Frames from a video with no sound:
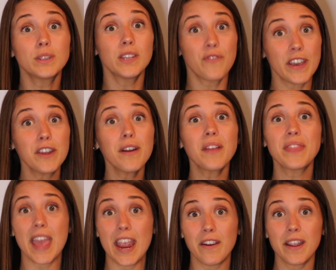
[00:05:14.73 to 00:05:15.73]
to figure out
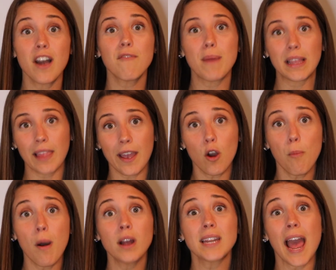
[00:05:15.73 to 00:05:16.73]
the area of my Lego
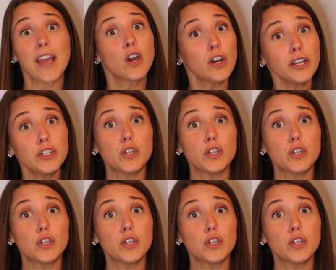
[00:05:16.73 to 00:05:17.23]
pond, I could